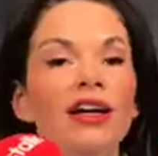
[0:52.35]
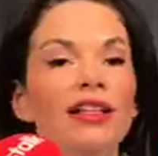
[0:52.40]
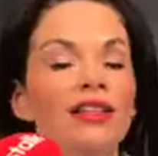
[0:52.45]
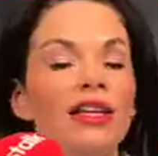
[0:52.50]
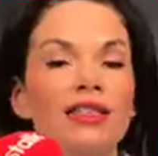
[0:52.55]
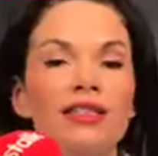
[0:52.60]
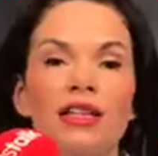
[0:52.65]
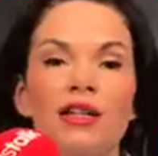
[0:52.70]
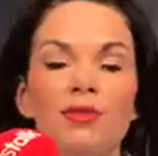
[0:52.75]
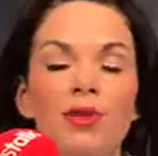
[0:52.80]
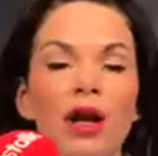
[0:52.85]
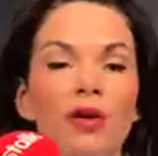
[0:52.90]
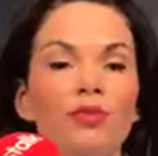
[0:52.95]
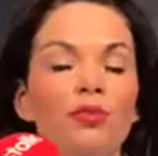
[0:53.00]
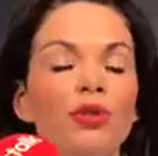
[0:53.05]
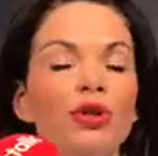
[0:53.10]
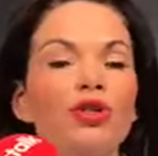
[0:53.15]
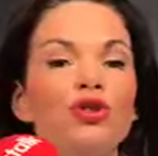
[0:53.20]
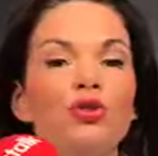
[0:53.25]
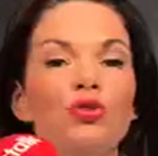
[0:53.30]
That's not a
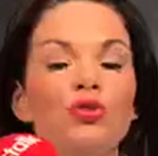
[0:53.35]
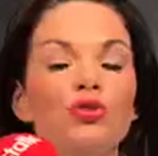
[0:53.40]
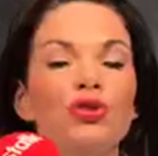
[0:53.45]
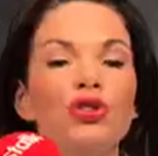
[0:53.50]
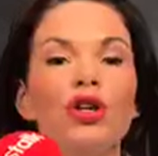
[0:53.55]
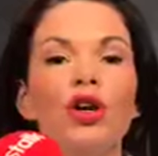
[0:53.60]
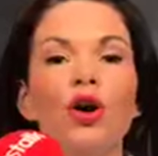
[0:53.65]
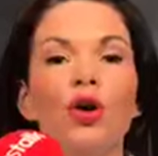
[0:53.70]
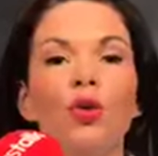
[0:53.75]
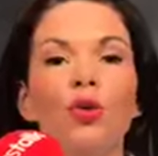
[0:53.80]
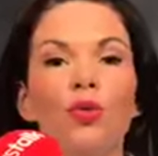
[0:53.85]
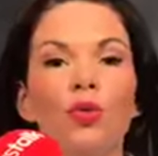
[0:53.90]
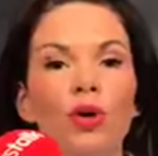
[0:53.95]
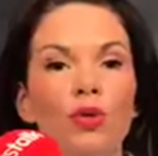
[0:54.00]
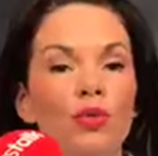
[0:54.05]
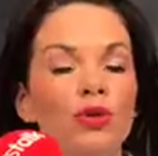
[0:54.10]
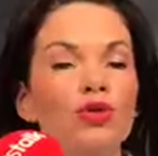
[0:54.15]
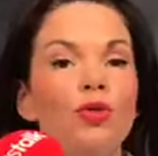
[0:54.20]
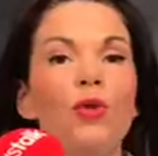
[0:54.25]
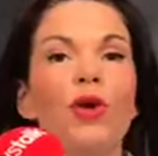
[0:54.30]
problem. We don't
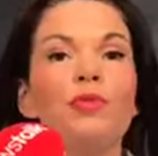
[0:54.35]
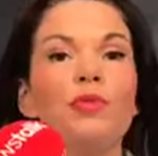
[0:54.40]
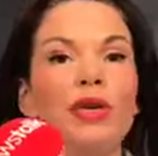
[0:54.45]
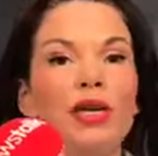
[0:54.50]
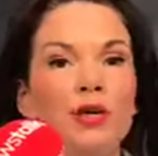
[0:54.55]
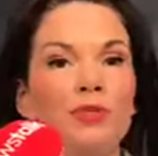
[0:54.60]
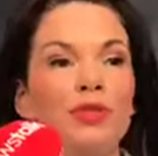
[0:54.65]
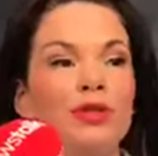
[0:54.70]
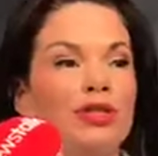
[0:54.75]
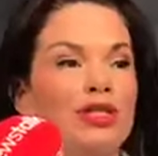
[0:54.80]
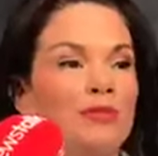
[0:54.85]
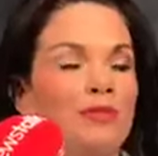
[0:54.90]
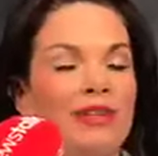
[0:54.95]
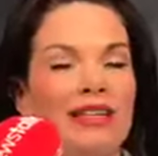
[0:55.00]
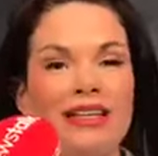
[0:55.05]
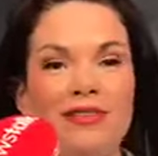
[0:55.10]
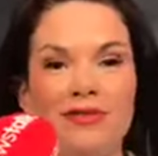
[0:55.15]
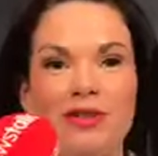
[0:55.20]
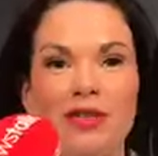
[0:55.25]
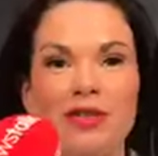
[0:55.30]
want people to be
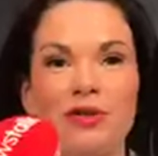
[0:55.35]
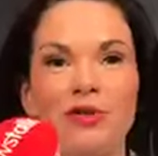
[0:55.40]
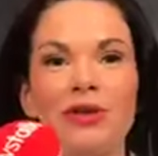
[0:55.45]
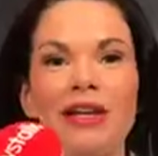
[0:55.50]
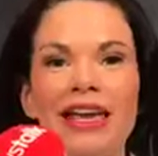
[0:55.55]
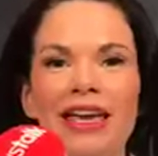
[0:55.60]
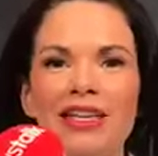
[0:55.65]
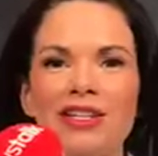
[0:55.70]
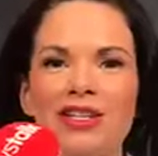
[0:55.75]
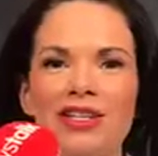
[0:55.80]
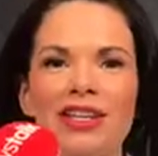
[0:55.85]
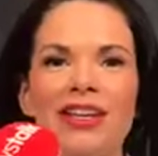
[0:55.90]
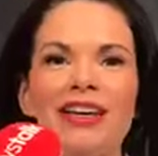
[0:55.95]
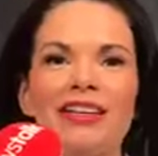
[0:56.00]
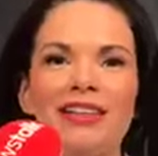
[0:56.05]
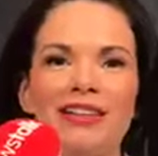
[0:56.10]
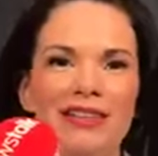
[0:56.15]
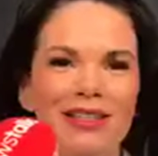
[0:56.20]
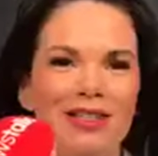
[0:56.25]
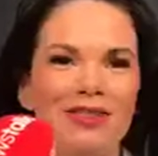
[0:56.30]
leaving it so late
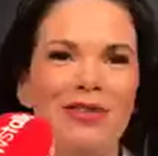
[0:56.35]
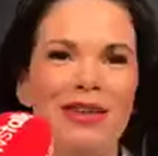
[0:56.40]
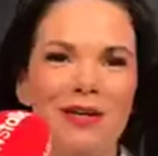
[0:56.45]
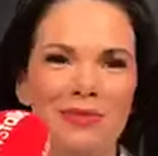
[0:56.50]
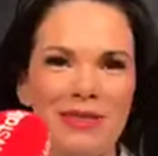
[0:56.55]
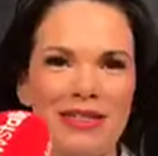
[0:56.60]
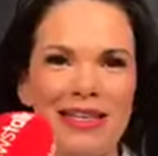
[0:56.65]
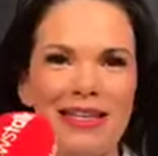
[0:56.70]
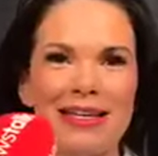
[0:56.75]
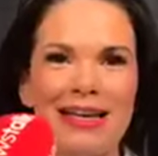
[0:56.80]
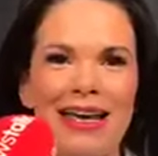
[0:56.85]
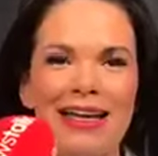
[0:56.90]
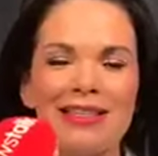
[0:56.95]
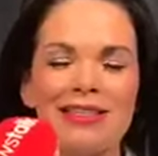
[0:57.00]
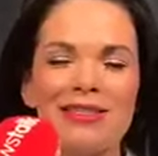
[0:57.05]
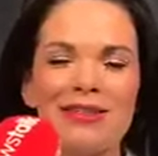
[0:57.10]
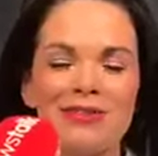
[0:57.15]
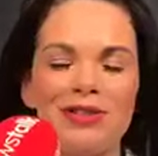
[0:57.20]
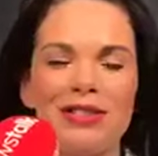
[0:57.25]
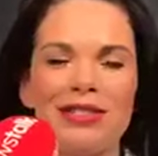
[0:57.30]
that they develop skin
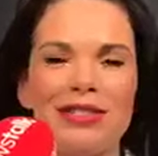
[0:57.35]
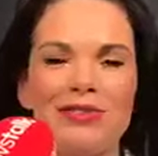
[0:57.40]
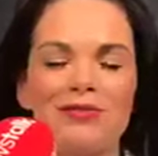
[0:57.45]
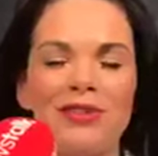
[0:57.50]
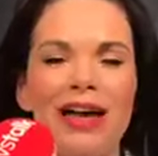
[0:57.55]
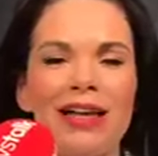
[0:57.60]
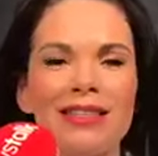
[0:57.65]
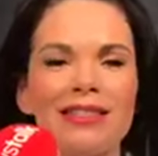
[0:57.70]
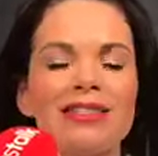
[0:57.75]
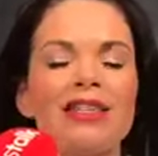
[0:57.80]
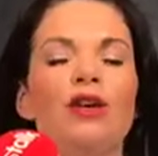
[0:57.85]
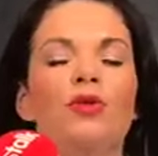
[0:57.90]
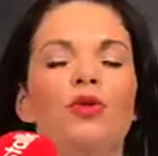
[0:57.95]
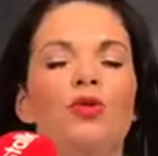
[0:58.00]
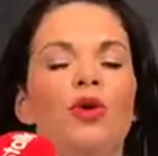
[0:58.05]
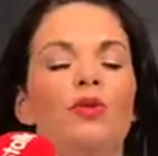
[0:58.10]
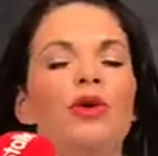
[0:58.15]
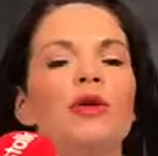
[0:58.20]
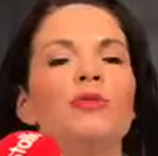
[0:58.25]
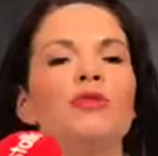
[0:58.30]
cancer that's advanced.
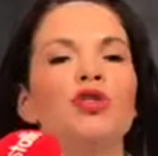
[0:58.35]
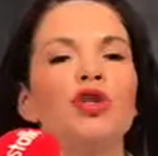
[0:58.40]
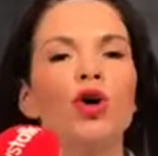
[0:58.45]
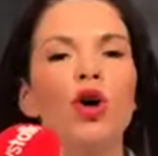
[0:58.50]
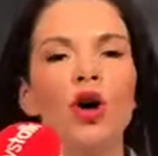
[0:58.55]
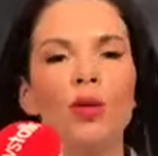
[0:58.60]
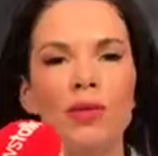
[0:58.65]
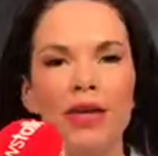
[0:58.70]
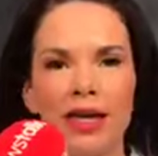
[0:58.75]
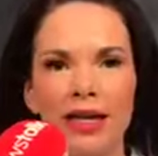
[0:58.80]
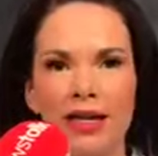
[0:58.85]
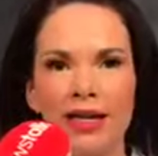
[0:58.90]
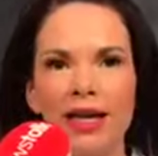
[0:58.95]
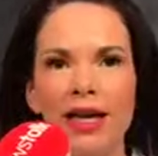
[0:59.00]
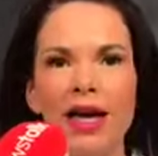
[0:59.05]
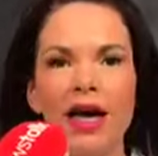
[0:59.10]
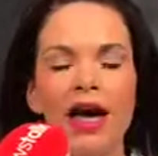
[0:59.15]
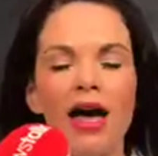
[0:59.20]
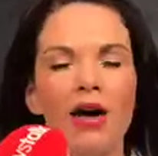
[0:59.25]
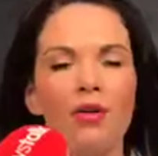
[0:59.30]
We want people to come in
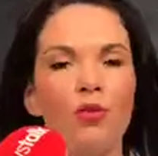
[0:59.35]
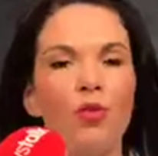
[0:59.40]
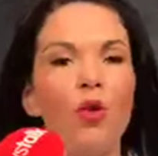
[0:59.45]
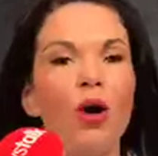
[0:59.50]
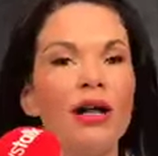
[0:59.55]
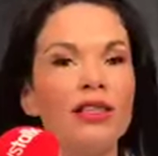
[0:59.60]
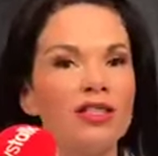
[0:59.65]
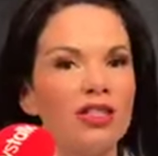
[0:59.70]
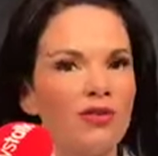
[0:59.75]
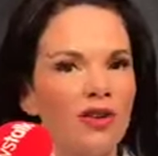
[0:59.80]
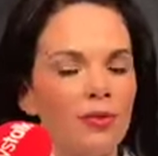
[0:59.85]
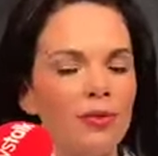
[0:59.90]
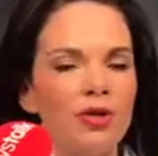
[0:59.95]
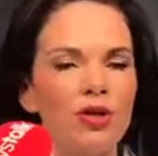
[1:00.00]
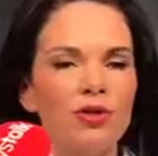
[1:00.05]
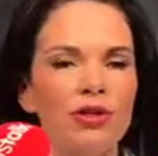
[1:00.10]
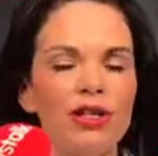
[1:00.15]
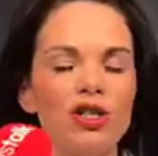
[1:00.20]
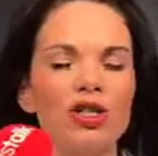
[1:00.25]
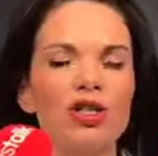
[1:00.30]
while they develop
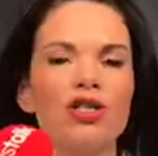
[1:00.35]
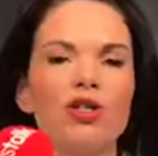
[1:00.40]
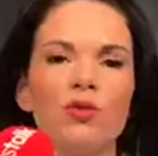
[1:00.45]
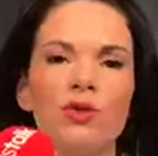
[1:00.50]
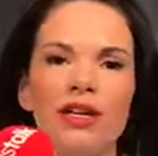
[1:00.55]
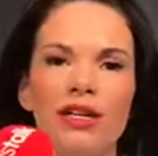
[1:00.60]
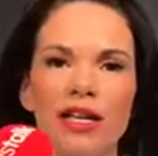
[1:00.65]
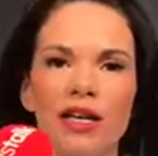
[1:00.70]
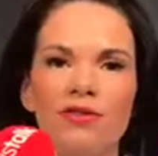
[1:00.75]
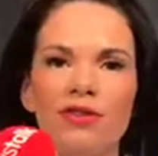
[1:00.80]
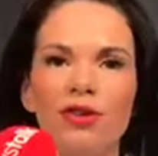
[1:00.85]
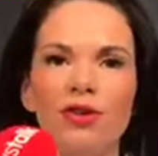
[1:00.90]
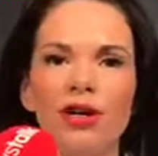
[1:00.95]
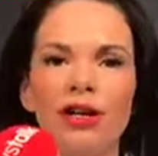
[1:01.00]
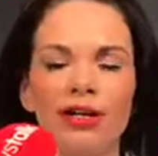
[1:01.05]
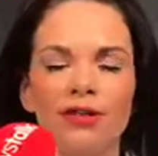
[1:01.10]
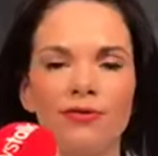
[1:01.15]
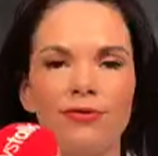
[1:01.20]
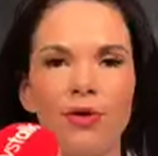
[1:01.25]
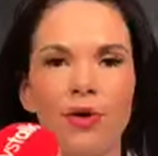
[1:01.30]
new lesions so we can have a look
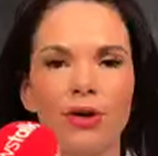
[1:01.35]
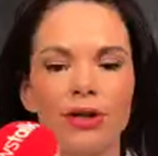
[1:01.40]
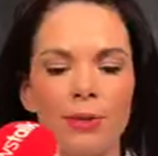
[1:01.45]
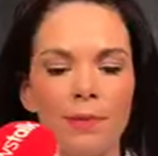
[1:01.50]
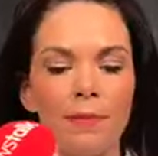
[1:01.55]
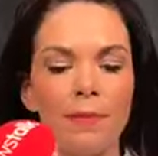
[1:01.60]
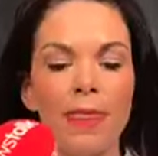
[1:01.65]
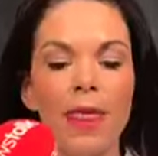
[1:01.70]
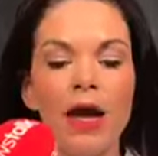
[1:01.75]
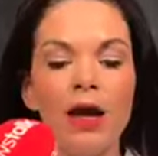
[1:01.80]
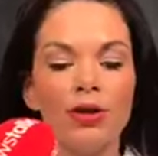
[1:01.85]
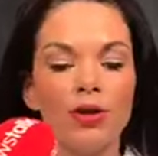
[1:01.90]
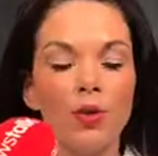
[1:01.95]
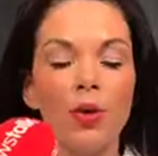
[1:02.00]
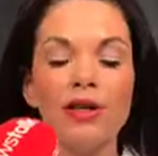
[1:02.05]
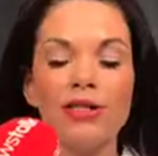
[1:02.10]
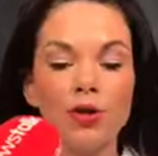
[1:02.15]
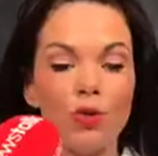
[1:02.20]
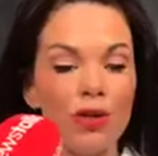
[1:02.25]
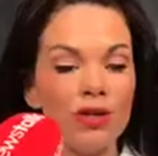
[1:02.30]
at it for them. There
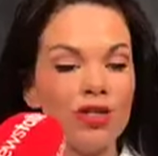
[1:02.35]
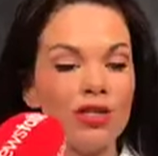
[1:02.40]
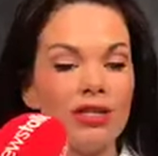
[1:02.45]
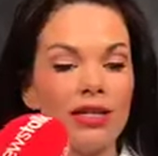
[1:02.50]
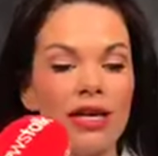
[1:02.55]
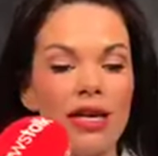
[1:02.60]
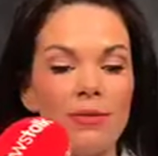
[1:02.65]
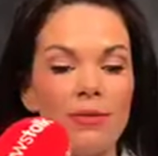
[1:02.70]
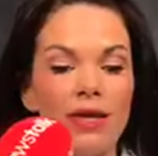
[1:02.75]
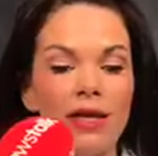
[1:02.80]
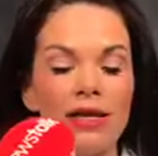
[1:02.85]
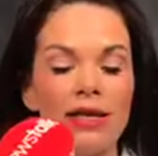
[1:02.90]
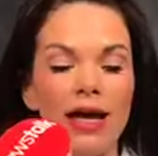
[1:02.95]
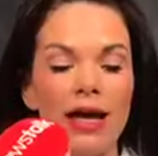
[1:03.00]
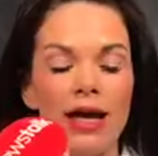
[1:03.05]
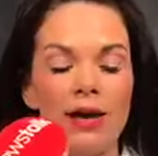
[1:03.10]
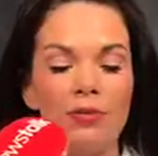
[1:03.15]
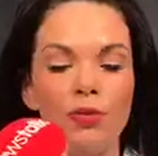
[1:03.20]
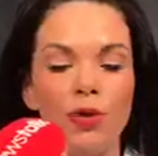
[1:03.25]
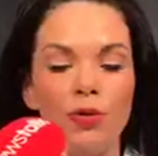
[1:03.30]
was a question that came in
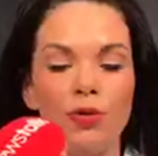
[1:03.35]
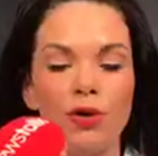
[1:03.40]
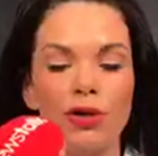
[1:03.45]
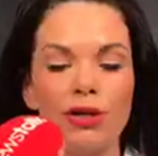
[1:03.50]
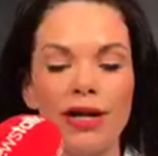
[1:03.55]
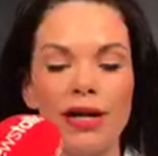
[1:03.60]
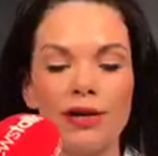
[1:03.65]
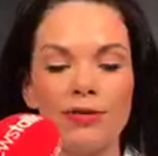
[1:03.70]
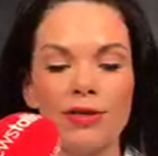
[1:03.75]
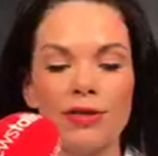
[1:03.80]
when we were on air